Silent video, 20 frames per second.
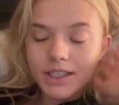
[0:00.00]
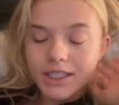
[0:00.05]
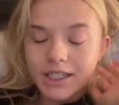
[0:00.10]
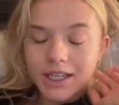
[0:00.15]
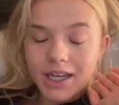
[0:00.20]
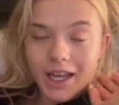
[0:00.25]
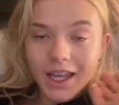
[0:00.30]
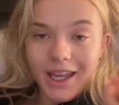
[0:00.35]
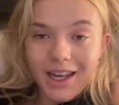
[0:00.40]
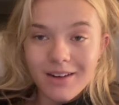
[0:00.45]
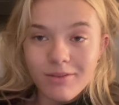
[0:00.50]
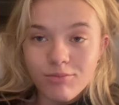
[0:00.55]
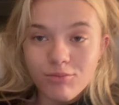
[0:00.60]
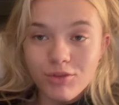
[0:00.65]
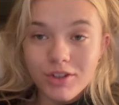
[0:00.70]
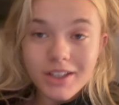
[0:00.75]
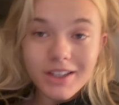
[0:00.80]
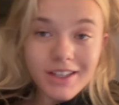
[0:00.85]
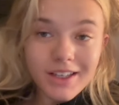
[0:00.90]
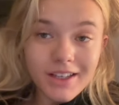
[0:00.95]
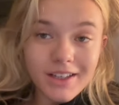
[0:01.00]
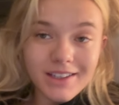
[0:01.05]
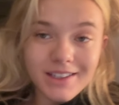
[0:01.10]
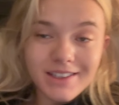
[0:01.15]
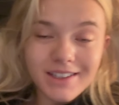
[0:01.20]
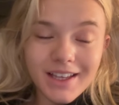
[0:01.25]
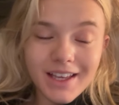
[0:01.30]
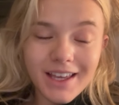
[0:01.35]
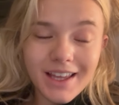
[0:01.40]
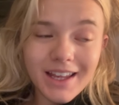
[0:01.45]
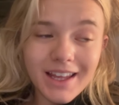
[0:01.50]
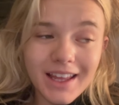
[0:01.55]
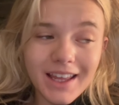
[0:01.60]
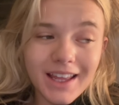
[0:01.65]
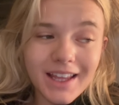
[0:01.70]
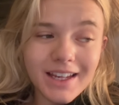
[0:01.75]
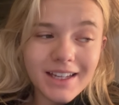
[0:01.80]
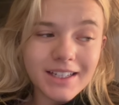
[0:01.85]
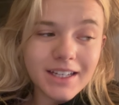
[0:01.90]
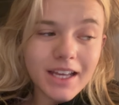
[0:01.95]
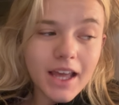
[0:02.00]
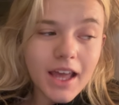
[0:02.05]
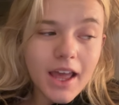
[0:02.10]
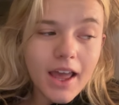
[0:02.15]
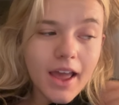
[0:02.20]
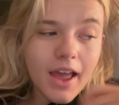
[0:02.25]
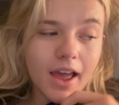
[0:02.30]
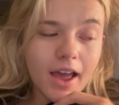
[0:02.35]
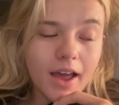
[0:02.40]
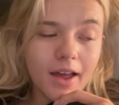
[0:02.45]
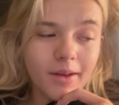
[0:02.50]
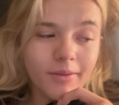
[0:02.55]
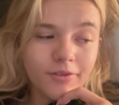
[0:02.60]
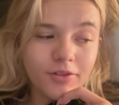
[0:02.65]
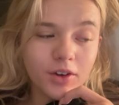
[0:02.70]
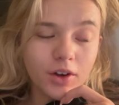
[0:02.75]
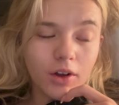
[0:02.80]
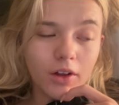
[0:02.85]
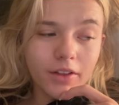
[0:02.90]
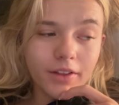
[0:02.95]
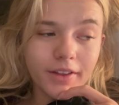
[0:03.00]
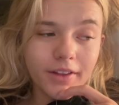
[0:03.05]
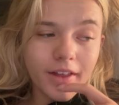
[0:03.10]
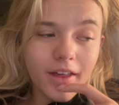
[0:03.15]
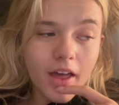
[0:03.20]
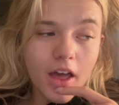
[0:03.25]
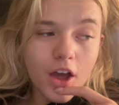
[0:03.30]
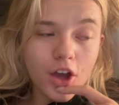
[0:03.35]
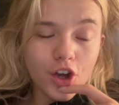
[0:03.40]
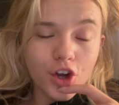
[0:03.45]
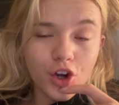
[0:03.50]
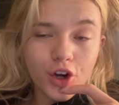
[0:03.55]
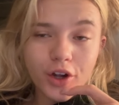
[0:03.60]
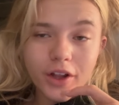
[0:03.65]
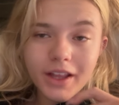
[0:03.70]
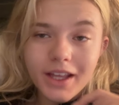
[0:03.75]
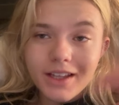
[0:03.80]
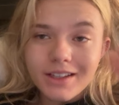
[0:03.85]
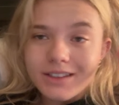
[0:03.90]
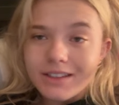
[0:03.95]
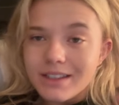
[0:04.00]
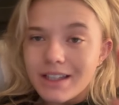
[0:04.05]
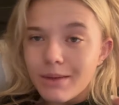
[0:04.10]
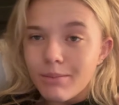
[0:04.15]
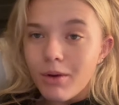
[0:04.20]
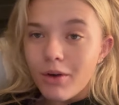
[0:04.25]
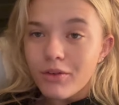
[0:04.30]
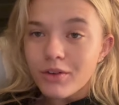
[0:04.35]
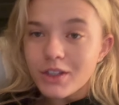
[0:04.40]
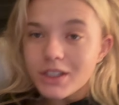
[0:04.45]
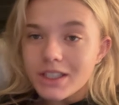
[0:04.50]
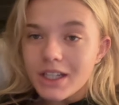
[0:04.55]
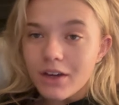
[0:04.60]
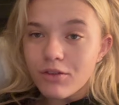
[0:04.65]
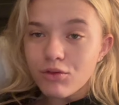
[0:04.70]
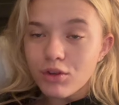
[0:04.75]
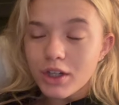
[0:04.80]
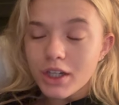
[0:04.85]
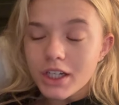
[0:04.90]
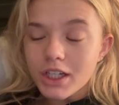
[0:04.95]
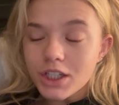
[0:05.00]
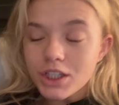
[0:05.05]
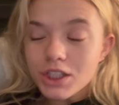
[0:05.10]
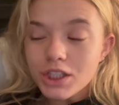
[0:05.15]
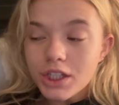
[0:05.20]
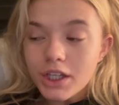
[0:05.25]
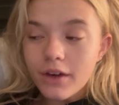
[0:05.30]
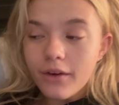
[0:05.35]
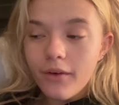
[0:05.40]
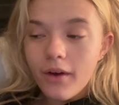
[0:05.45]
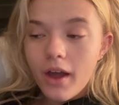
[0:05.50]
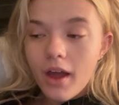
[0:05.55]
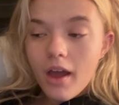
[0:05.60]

tonight. I'm really excited um, for all the girly sleepover stuff we're gonna do.